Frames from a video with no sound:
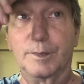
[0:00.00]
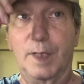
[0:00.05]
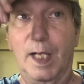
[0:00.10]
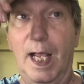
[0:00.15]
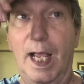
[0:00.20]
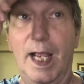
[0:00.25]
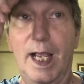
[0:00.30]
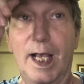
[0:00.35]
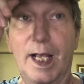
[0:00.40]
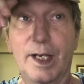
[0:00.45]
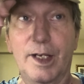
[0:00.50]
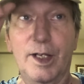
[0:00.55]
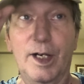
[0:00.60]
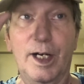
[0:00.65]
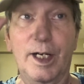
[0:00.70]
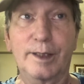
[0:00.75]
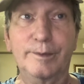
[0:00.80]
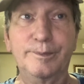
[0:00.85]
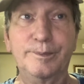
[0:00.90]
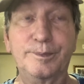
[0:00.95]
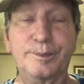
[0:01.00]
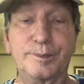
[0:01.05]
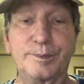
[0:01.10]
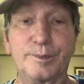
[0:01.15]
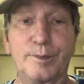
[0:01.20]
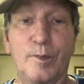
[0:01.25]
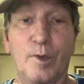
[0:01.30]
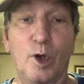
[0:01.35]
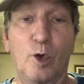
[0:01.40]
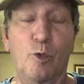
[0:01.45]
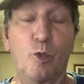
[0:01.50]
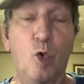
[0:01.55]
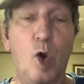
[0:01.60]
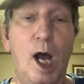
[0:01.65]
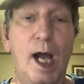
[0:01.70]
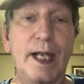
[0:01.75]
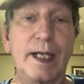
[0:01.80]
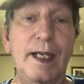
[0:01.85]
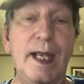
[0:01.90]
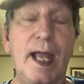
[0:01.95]
And
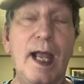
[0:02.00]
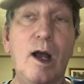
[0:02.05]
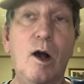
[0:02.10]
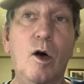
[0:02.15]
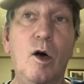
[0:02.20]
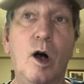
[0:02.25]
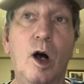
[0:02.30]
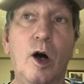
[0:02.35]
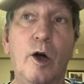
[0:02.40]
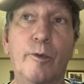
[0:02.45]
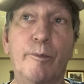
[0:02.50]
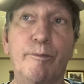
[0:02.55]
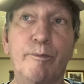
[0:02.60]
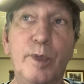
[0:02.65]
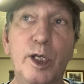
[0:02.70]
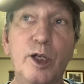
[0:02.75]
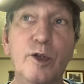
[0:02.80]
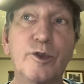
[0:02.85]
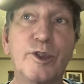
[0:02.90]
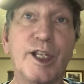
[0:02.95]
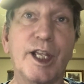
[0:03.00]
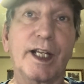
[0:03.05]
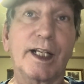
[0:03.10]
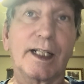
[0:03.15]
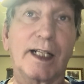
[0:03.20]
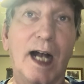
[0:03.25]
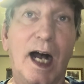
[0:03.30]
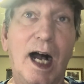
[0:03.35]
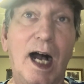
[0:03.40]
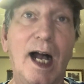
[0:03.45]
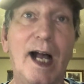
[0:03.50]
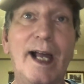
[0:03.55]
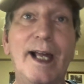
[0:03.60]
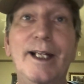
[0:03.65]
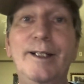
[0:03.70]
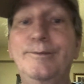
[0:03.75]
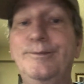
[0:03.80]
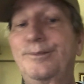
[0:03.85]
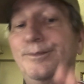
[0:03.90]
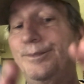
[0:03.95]
right now on Music
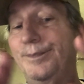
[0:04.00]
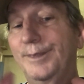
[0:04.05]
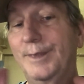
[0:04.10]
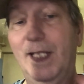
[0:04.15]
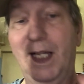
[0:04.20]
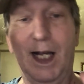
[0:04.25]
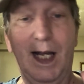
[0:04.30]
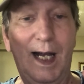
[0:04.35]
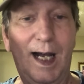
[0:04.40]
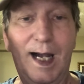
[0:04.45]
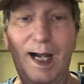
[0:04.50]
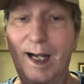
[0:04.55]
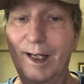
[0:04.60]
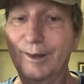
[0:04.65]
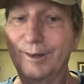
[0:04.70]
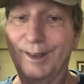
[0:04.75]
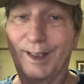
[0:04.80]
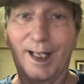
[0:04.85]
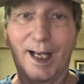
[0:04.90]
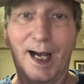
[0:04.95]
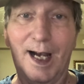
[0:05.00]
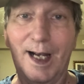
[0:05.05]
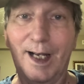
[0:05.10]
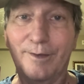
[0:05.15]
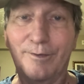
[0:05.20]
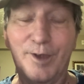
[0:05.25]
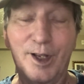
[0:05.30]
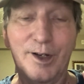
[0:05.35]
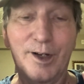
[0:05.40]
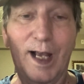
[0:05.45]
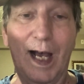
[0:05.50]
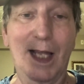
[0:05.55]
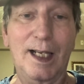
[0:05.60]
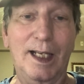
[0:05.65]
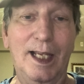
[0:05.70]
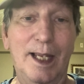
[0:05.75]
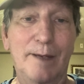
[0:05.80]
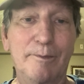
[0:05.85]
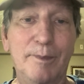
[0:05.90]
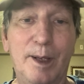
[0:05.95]
Guy, oh God, they're not
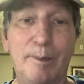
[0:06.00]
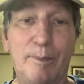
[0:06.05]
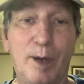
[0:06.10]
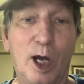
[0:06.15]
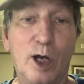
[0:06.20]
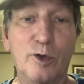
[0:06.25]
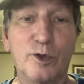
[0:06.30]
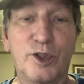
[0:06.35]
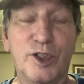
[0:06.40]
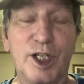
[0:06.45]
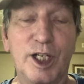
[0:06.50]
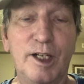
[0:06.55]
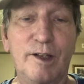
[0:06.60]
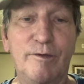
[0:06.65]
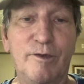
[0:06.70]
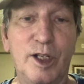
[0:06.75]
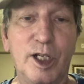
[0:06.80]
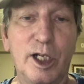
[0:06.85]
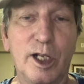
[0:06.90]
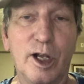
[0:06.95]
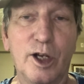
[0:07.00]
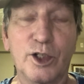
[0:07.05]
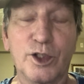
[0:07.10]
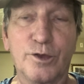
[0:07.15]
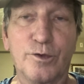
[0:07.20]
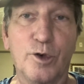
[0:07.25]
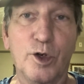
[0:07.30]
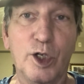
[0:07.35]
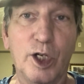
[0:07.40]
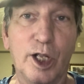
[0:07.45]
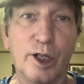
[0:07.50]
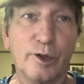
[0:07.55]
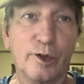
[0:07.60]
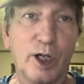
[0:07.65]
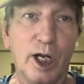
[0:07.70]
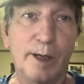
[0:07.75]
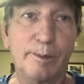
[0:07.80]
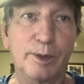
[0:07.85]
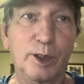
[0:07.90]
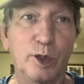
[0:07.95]
letting me post any videos for another
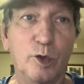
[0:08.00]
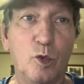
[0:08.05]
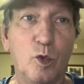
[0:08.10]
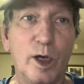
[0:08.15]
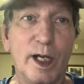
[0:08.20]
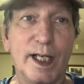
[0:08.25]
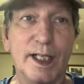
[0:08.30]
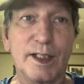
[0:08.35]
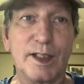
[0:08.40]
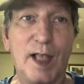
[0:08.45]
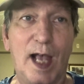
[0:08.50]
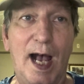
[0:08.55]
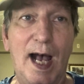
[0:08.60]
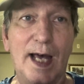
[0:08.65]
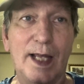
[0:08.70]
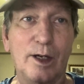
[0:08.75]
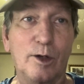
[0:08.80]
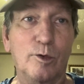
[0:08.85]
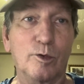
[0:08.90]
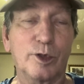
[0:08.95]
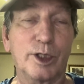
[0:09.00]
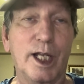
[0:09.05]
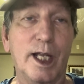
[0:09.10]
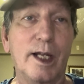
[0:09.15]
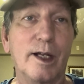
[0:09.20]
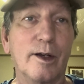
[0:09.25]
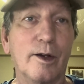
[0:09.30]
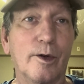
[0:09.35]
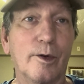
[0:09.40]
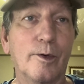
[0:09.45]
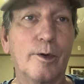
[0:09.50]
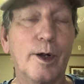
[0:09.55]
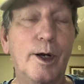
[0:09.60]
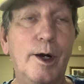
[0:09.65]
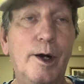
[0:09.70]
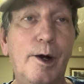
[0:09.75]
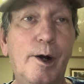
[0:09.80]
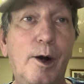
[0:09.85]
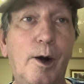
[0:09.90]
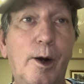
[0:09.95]
couple of weeks. I don't care.
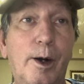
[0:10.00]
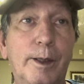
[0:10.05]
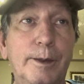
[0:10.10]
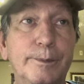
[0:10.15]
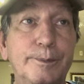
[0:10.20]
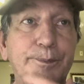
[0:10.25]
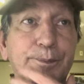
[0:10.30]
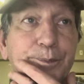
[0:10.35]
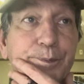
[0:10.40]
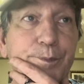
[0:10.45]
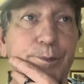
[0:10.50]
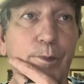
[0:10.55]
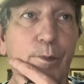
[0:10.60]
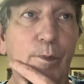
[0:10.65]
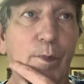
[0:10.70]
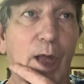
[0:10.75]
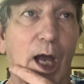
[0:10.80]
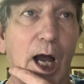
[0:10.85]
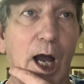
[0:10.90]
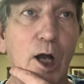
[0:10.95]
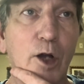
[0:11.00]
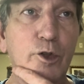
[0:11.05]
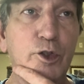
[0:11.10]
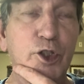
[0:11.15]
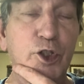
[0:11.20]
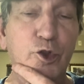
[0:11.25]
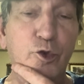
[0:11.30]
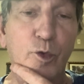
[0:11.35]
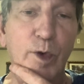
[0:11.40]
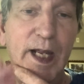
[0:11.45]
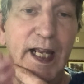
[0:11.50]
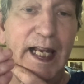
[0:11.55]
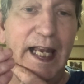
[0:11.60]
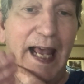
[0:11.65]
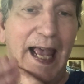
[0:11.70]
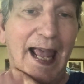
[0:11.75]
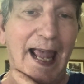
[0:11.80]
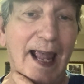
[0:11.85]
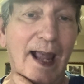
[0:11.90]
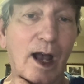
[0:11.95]
Oak Street
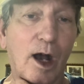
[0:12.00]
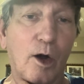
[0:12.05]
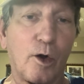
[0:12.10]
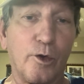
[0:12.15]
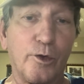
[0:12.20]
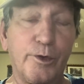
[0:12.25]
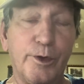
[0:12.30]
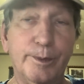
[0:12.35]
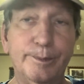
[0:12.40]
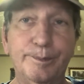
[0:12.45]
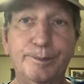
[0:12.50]
Health.